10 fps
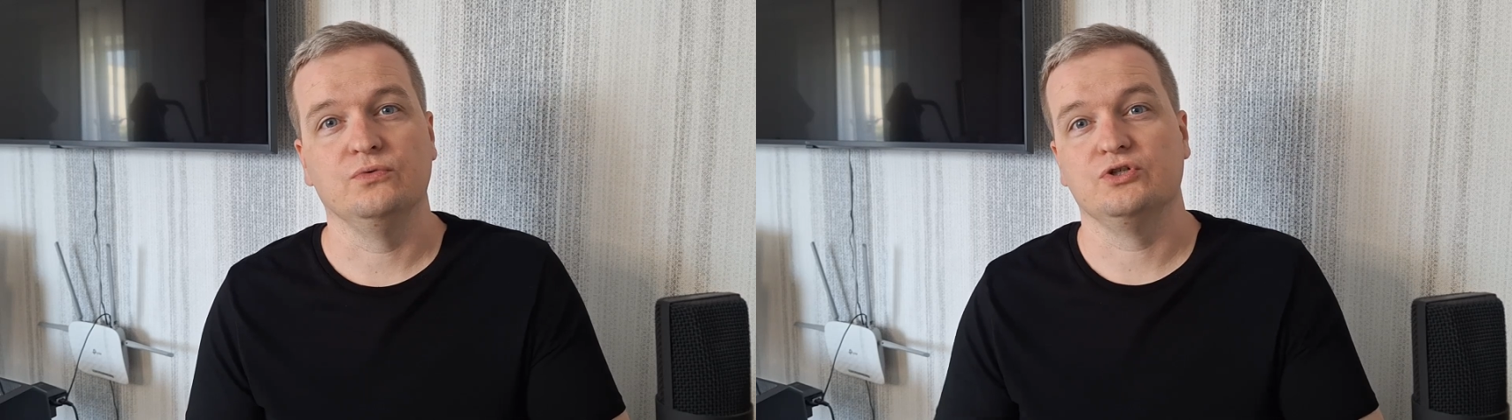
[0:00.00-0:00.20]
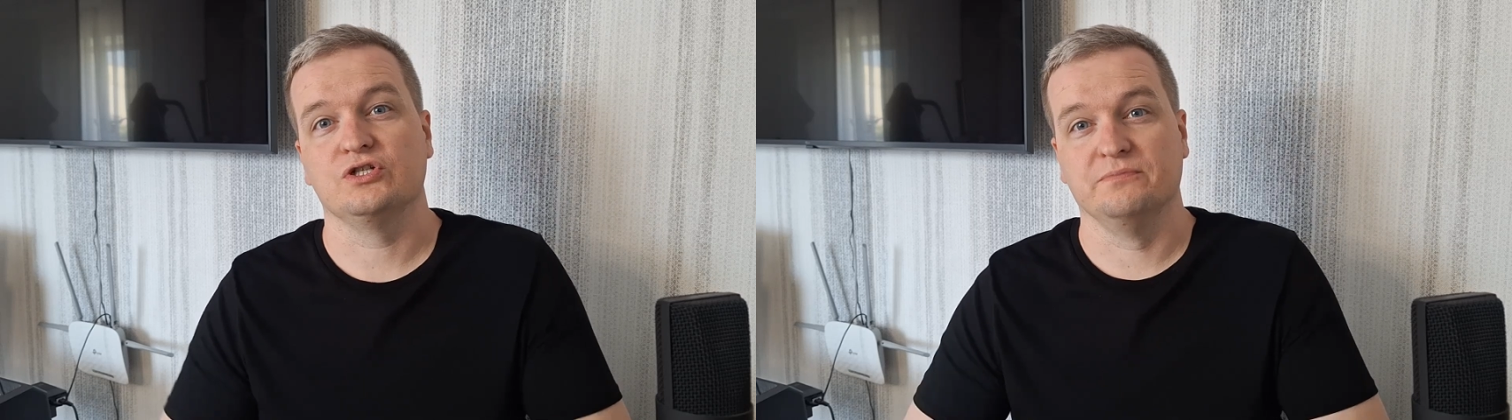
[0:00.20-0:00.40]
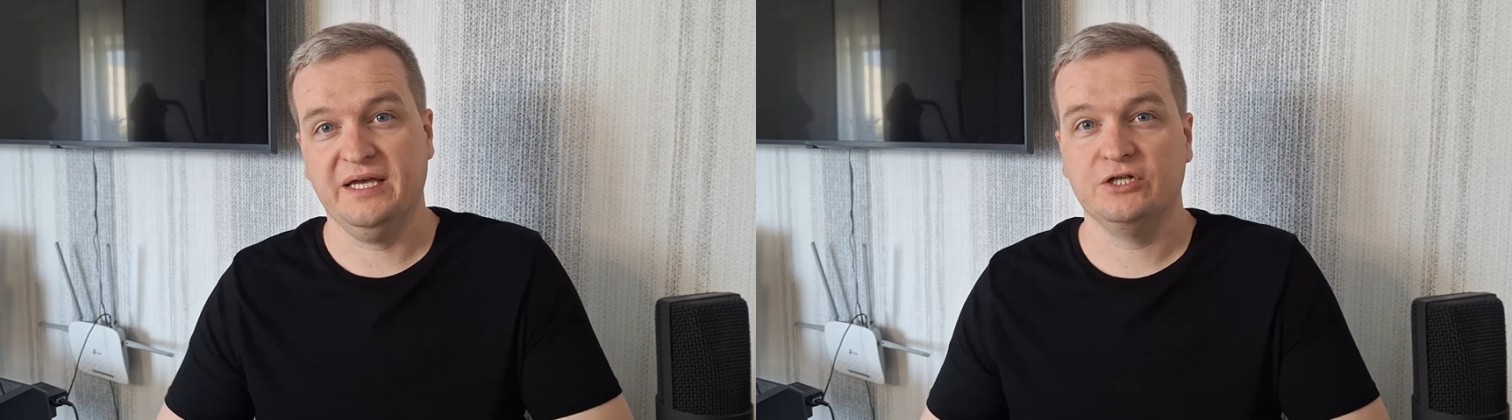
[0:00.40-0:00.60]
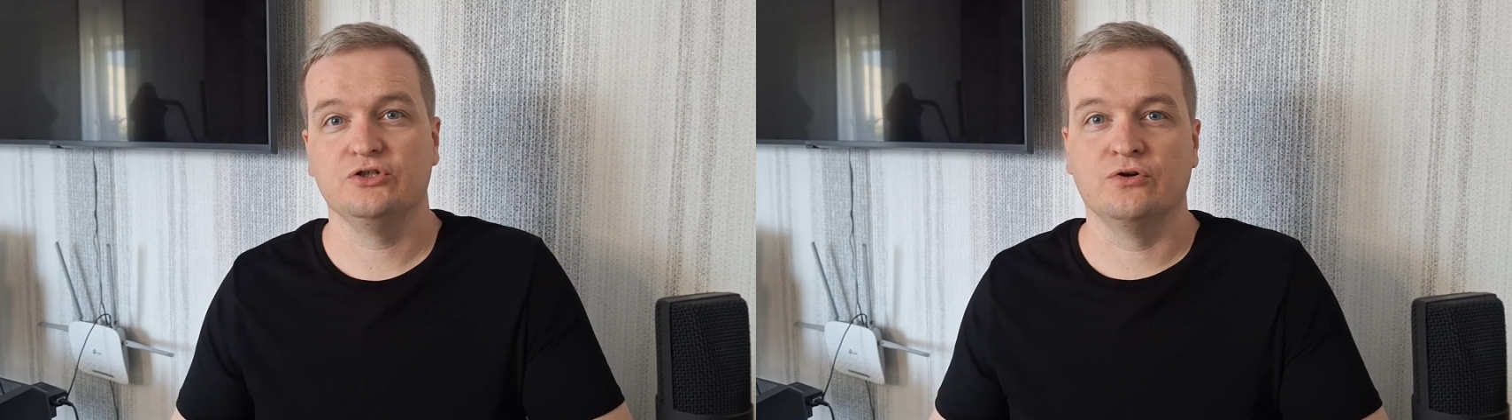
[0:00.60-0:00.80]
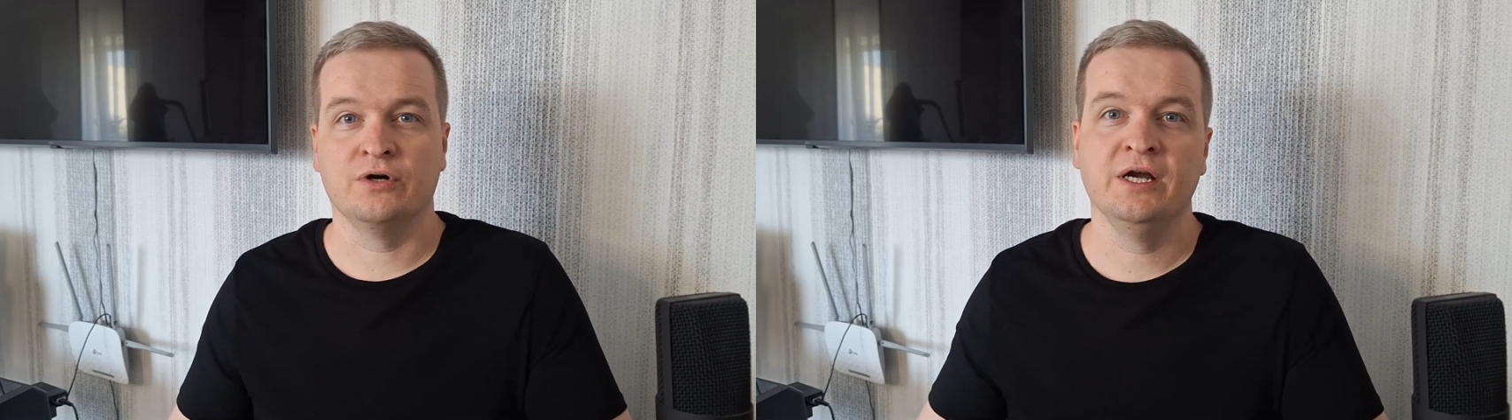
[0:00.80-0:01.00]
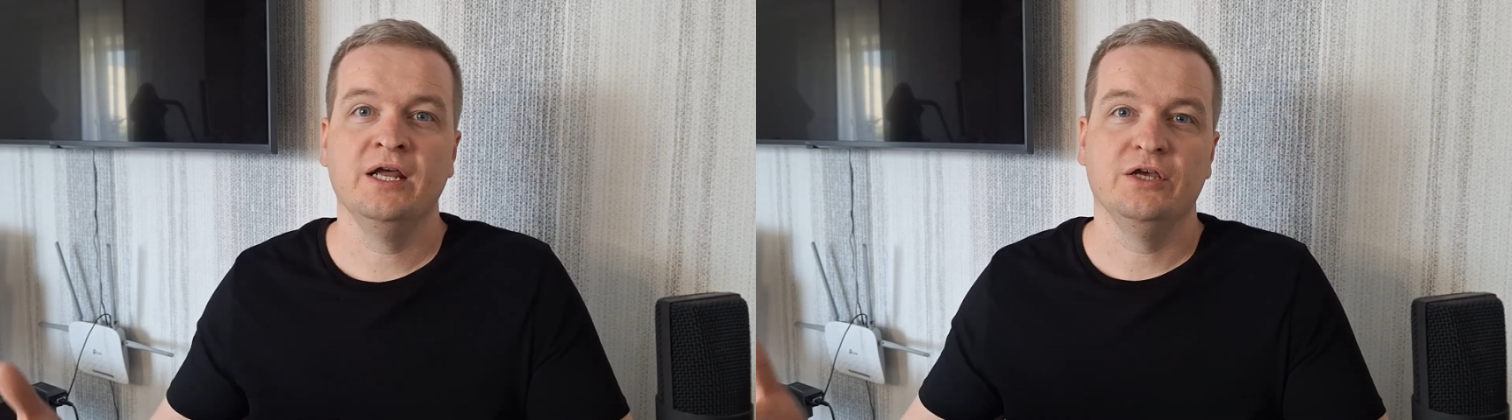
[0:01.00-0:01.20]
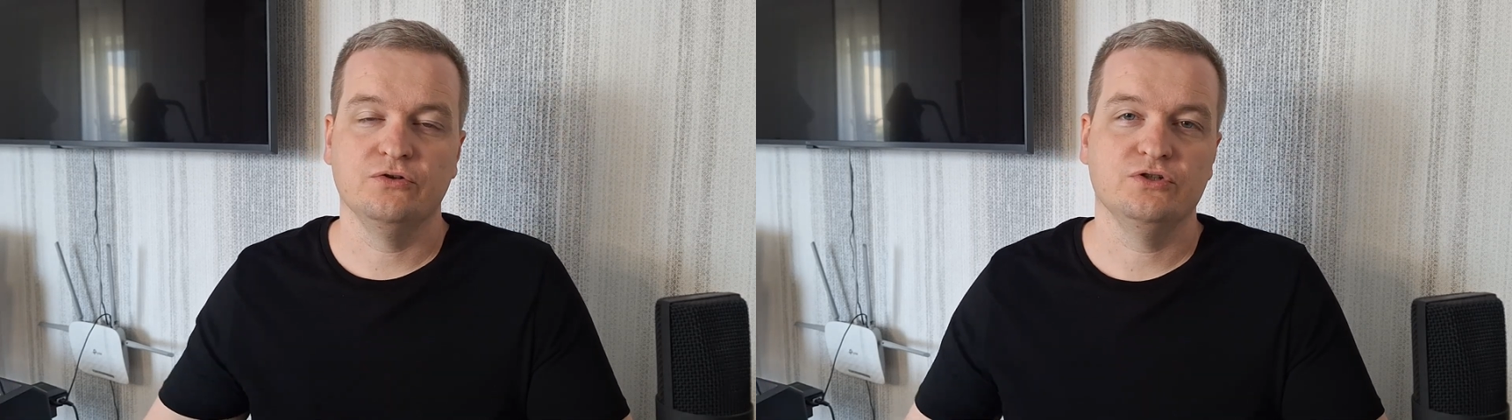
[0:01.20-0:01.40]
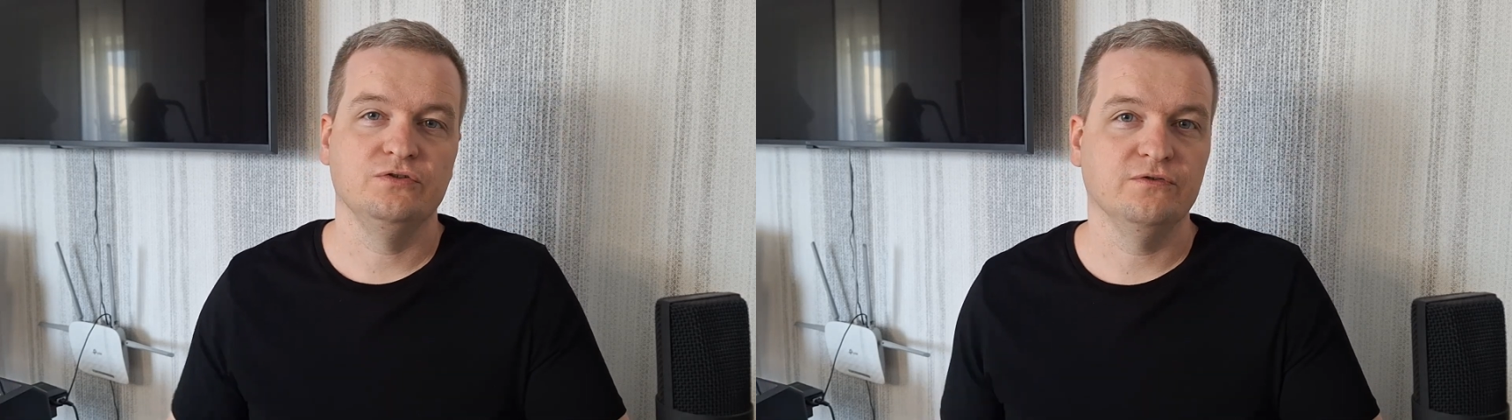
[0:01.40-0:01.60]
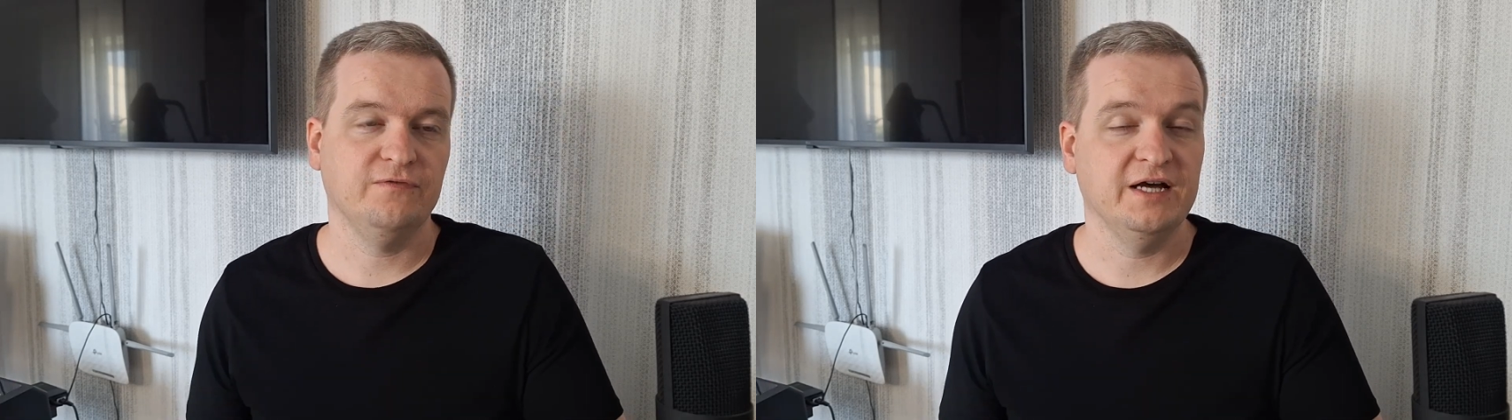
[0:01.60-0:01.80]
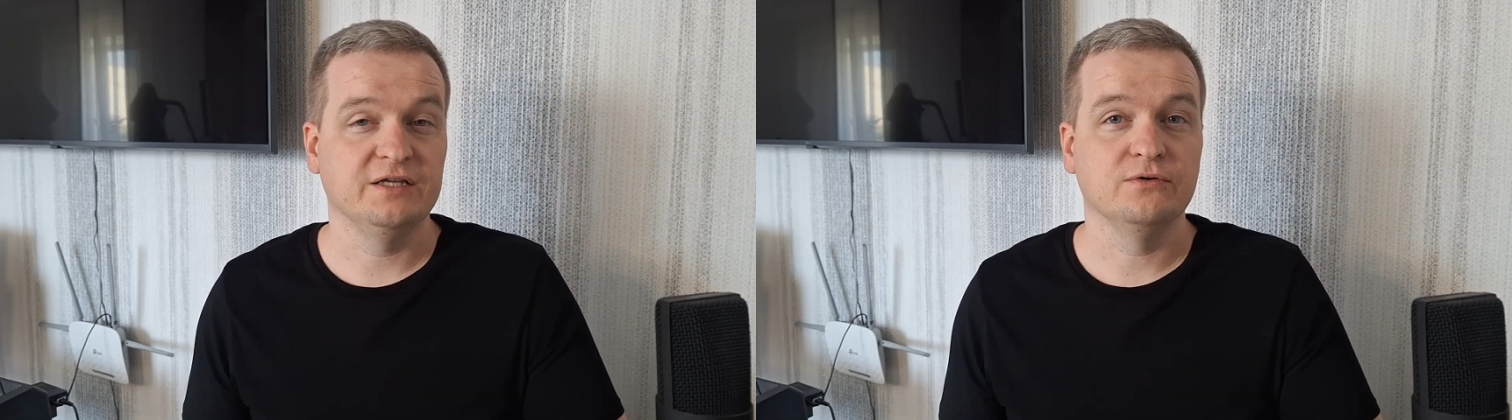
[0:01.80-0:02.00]
Just make sure you
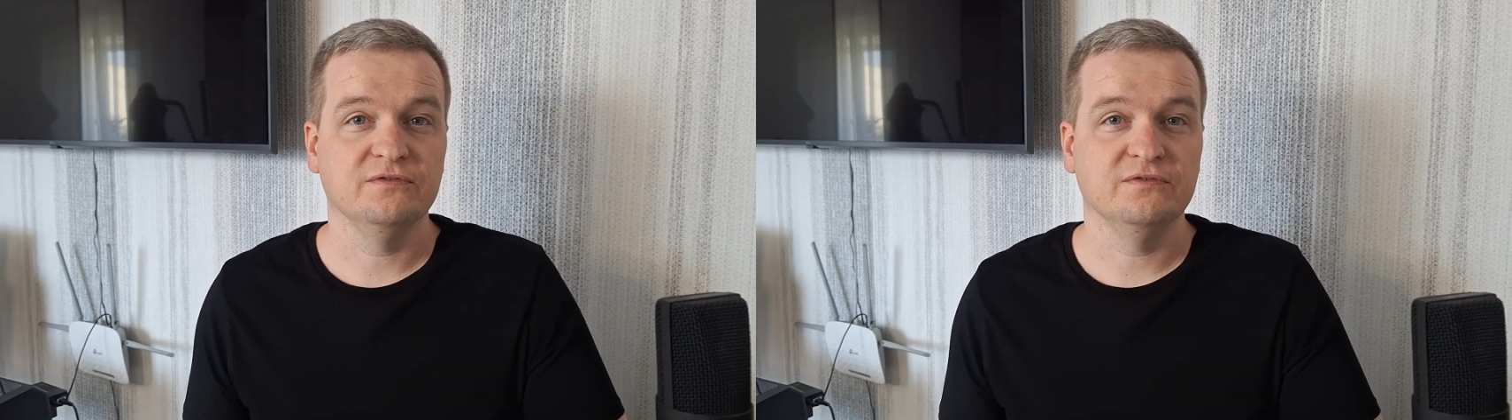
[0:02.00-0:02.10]
find a good